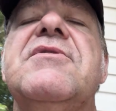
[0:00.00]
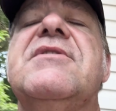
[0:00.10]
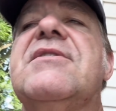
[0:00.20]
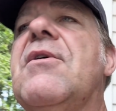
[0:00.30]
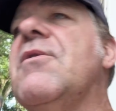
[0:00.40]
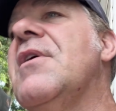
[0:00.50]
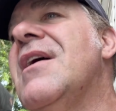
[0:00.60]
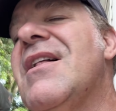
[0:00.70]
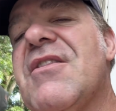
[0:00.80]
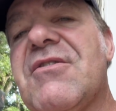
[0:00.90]
so
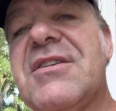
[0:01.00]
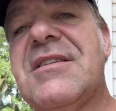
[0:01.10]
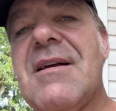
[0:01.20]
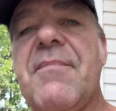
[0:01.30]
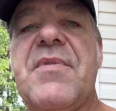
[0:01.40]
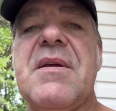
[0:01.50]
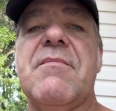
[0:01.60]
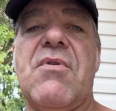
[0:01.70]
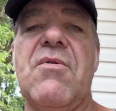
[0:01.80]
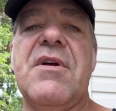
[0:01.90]
there's
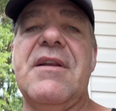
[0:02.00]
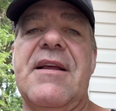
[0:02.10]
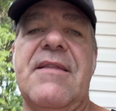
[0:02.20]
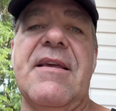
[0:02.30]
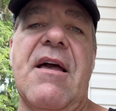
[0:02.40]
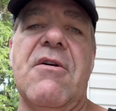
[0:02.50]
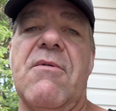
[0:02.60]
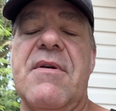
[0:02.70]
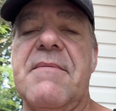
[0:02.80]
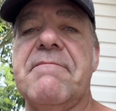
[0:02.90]
something broken in the
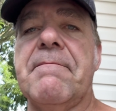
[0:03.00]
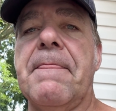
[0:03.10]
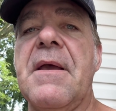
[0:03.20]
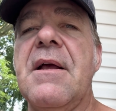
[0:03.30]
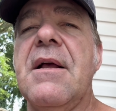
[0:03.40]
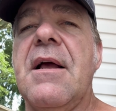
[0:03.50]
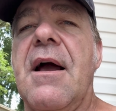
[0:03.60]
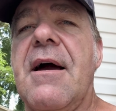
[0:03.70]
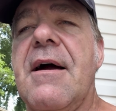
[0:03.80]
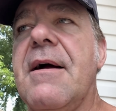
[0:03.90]
algorithm.
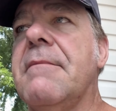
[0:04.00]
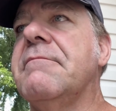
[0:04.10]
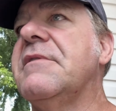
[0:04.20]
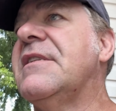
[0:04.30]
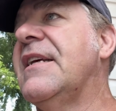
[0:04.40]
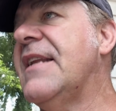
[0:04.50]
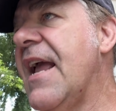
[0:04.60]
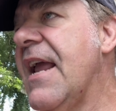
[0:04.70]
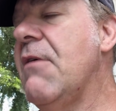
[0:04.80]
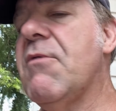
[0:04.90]

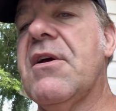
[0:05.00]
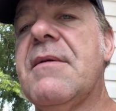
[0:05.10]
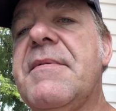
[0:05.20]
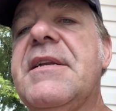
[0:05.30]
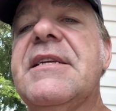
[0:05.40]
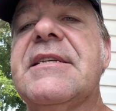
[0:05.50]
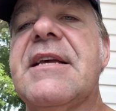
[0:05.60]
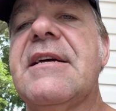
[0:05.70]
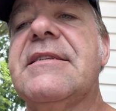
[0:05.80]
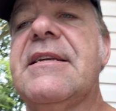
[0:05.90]
Today we're going to be
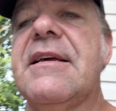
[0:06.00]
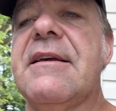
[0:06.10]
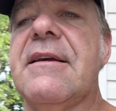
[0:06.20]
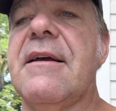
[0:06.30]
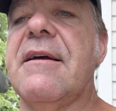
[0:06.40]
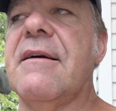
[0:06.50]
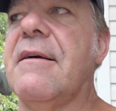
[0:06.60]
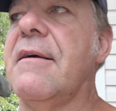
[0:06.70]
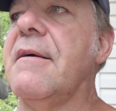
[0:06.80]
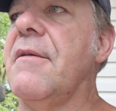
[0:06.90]
discussing
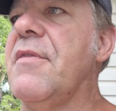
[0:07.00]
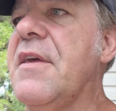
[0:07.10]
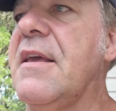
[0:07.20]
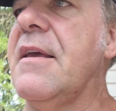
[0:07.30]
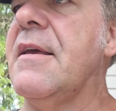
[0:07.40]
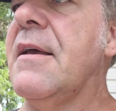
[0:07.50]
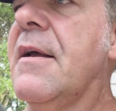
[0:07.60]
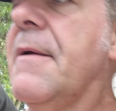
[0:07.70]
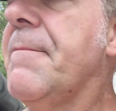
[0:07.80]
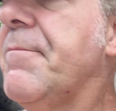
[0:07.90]
the
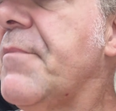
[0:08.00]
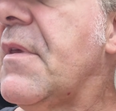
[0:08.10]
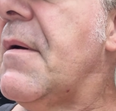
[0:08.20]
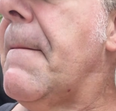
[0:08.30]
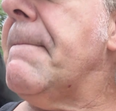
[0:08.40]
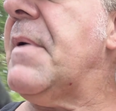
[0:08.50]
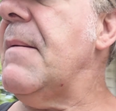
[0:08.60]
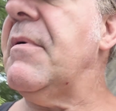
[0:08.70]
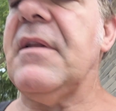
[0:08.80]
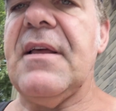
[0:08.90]

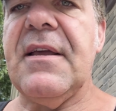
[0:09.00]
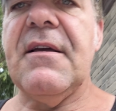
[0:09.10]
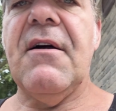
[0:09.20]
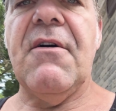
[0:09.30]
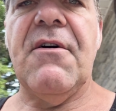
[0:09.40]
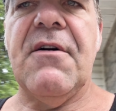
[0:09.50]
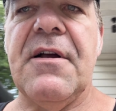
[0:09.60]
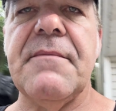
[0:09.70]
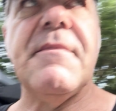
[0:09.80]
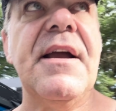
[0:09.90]
bubbling
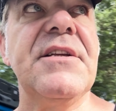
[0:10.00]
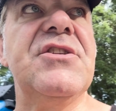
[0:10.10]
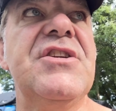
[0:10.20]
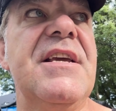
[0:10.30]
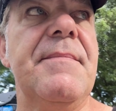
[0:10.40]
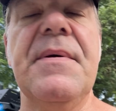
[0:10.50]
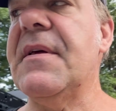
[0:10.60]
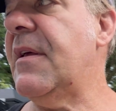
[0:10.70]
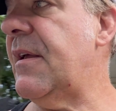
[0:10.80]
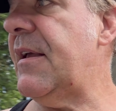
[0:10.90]
on my Jeep.
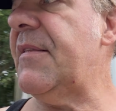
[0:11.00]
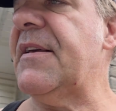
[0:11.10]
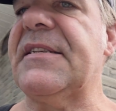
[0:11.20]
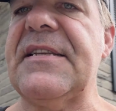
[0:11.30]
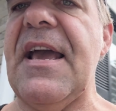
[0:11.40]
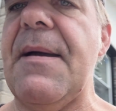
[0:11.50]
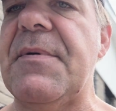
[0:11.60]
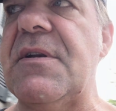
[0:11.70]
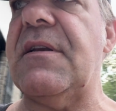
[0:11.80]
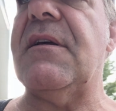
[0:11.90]
This has happened